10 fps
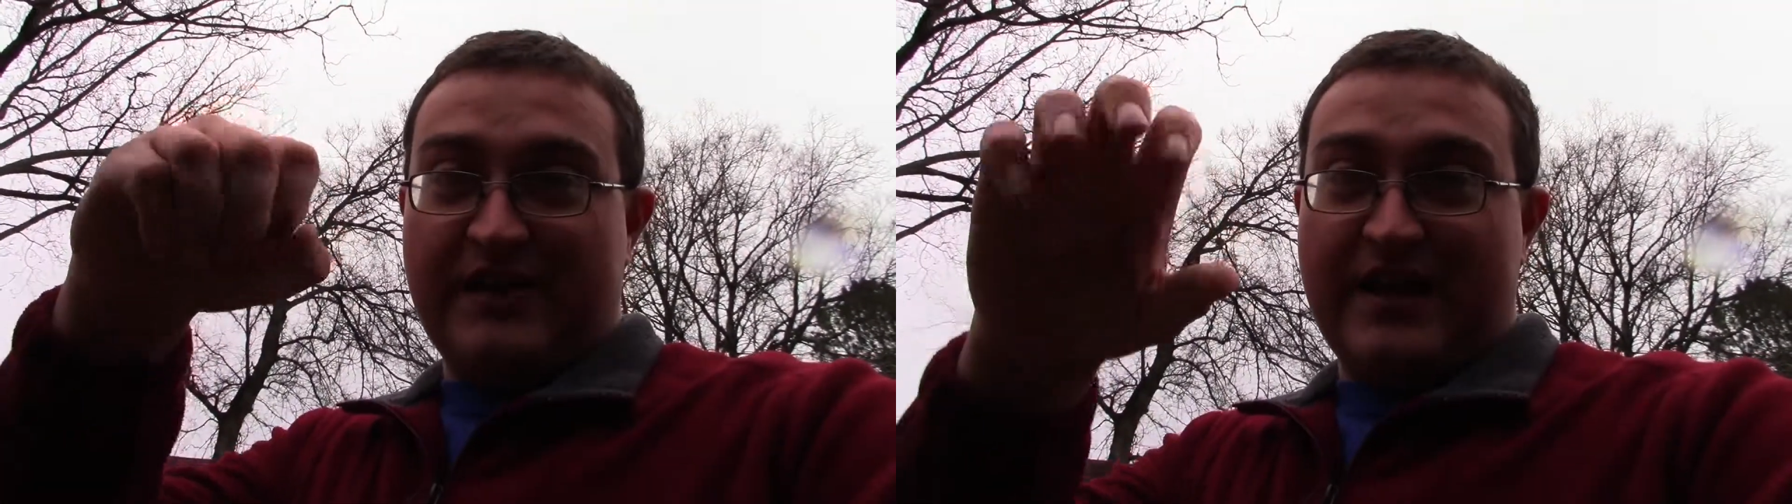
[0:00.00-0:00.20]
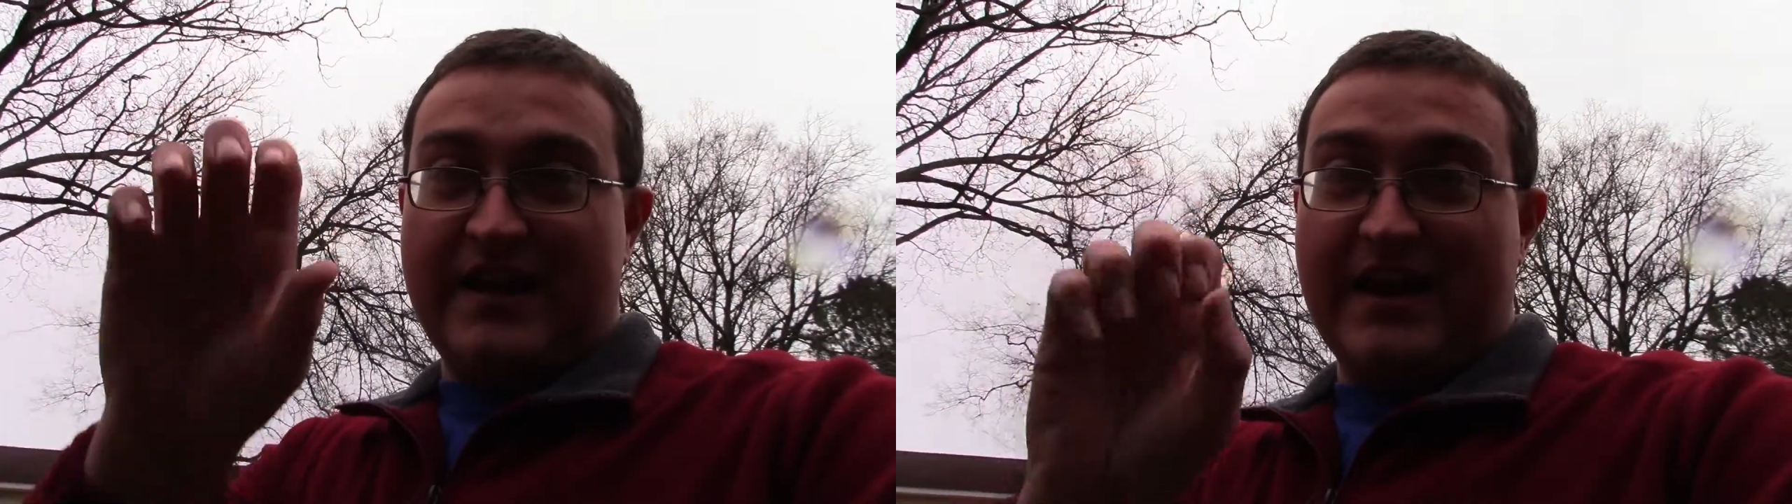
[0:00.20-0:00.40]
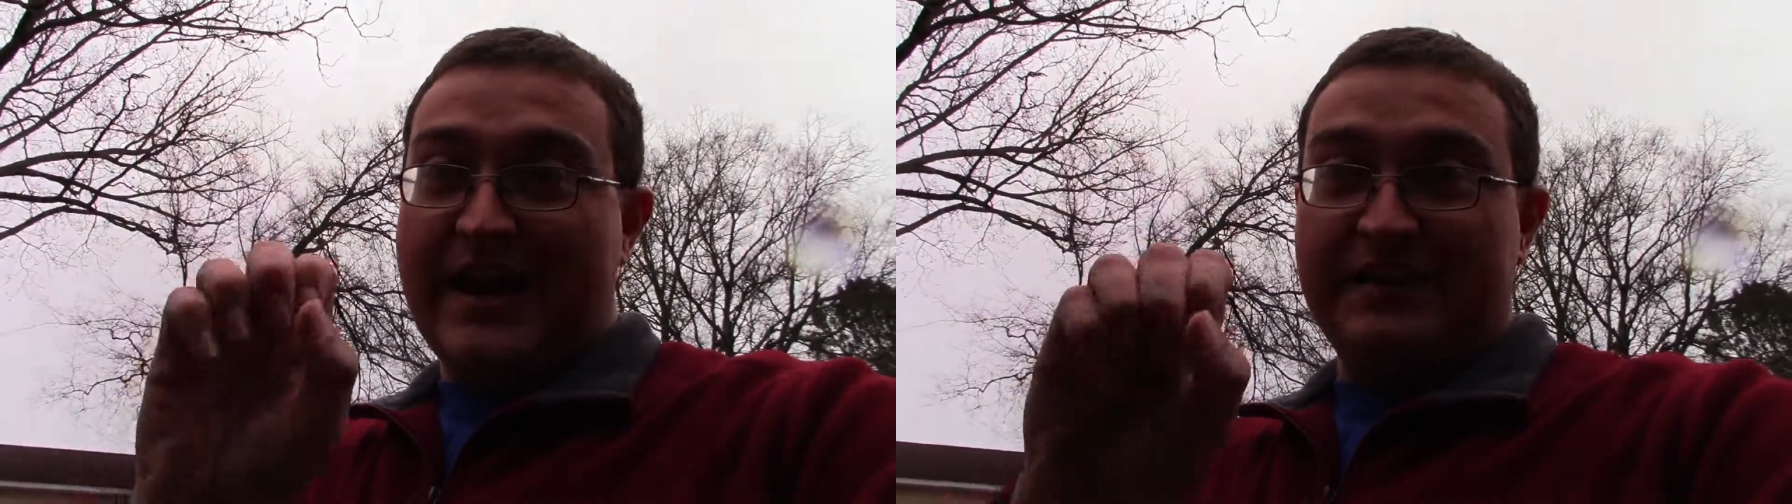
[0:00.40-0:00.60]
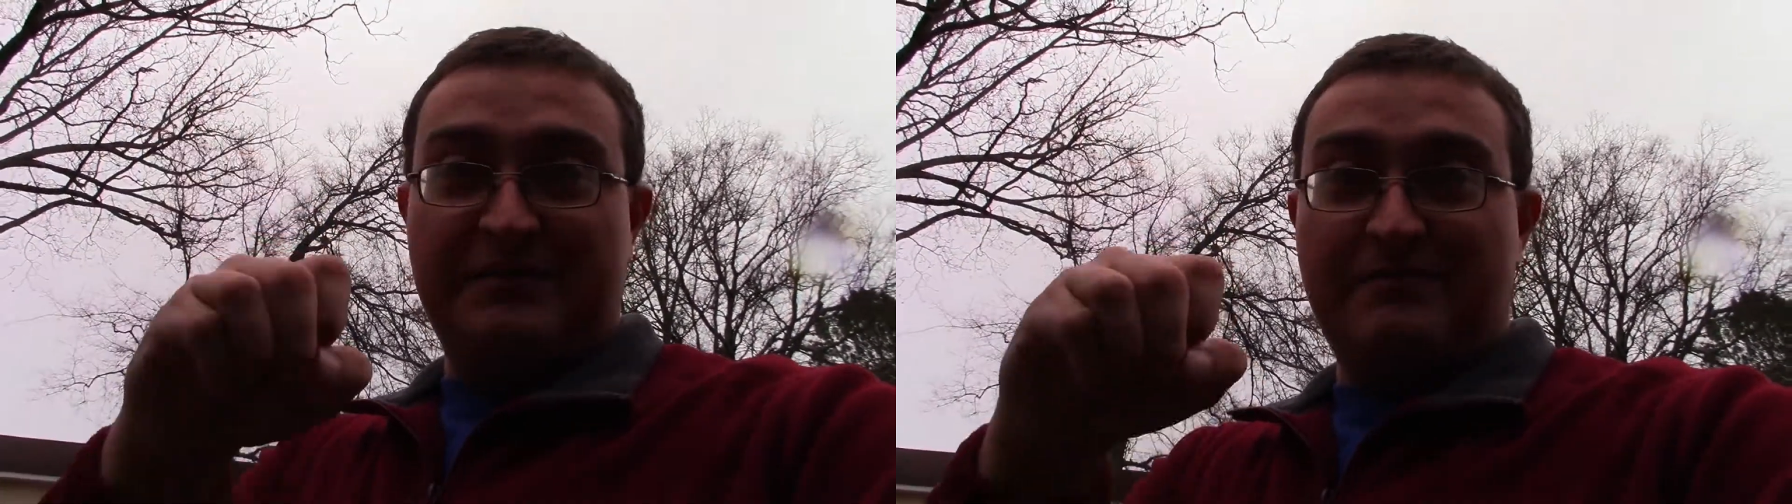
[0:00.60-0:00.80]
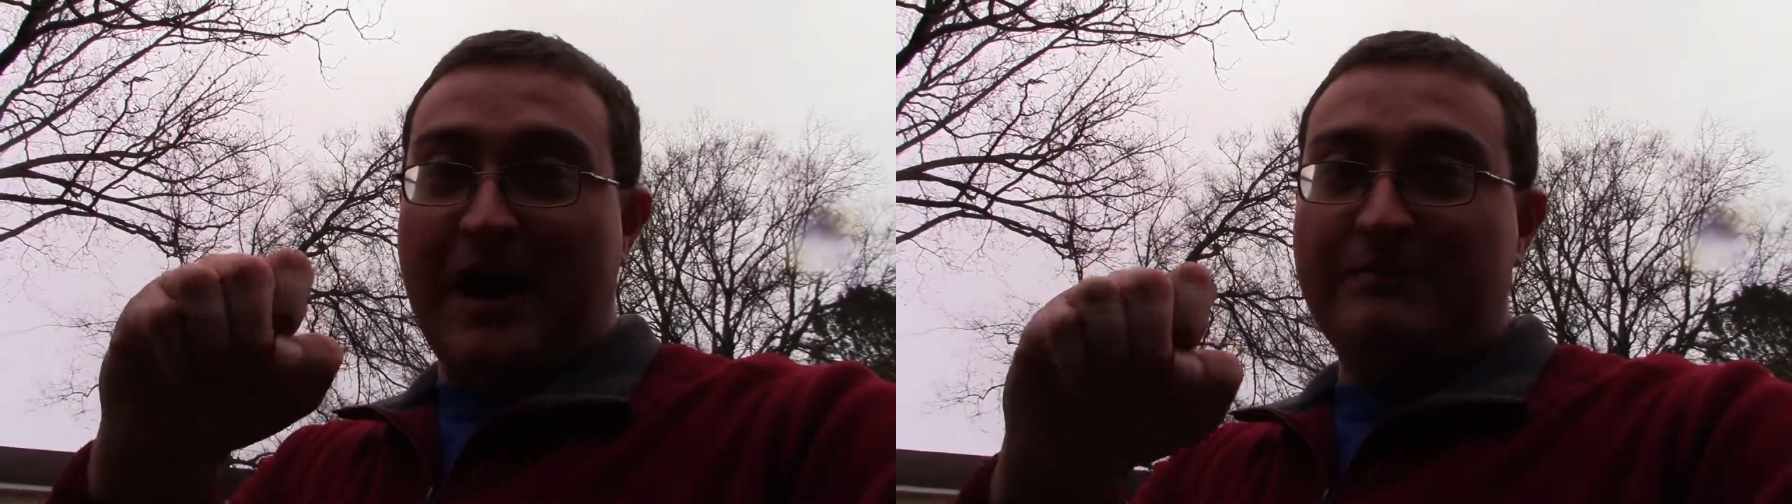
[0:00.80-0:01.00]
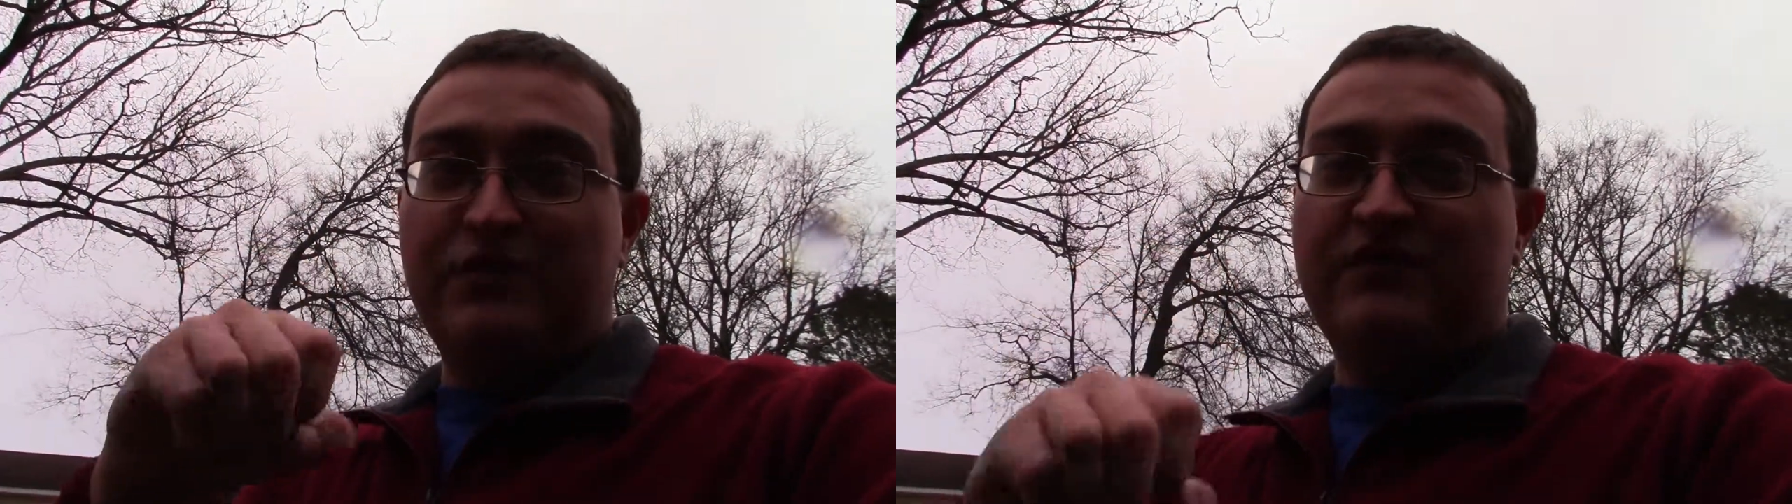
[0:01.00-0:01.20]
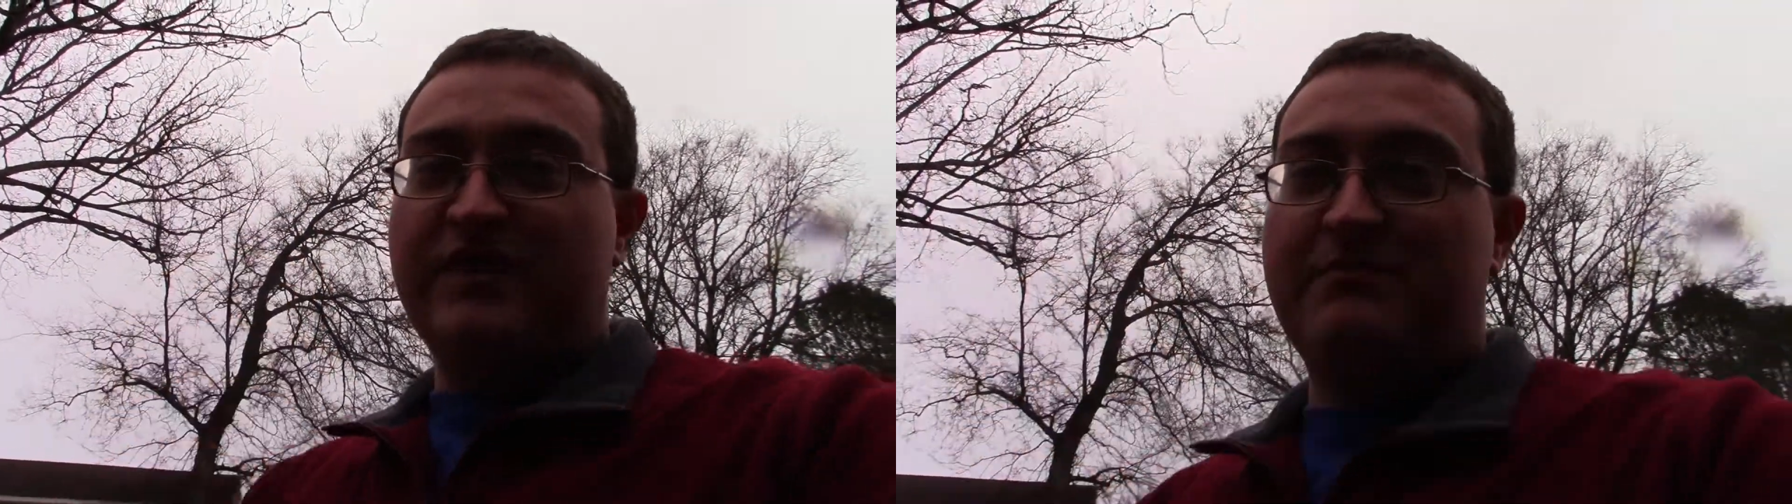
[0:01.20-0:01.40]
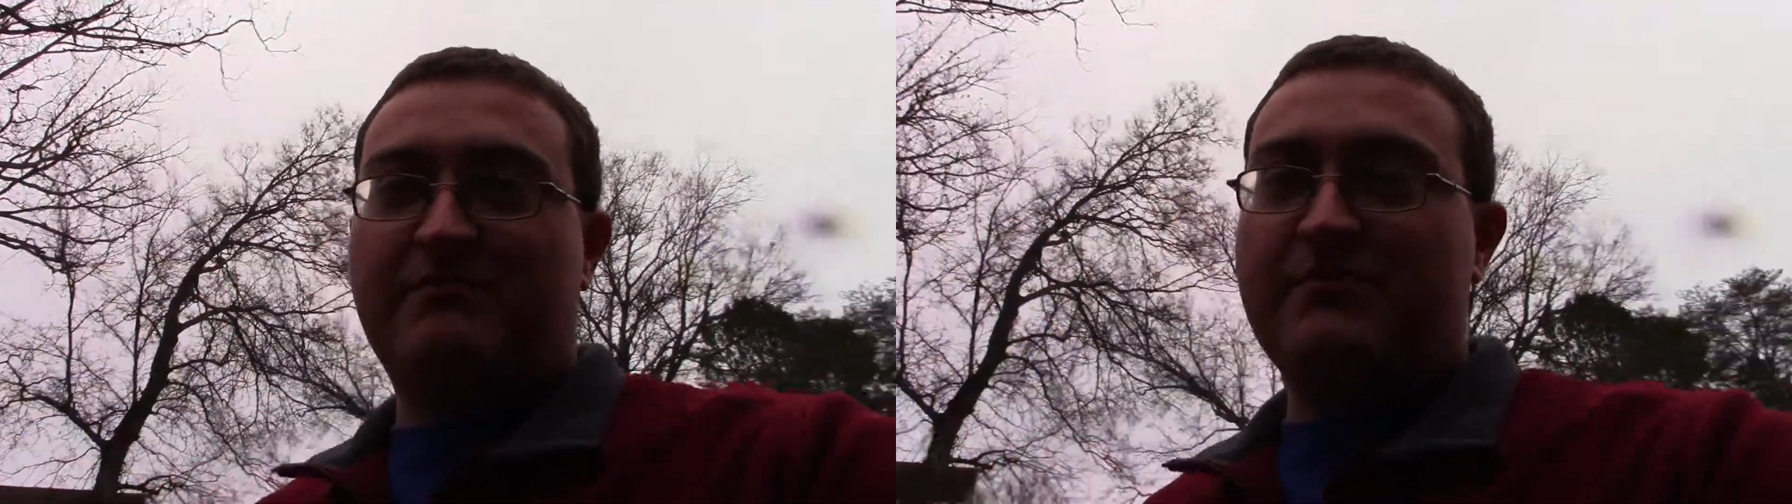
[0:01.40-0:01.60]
and I moved it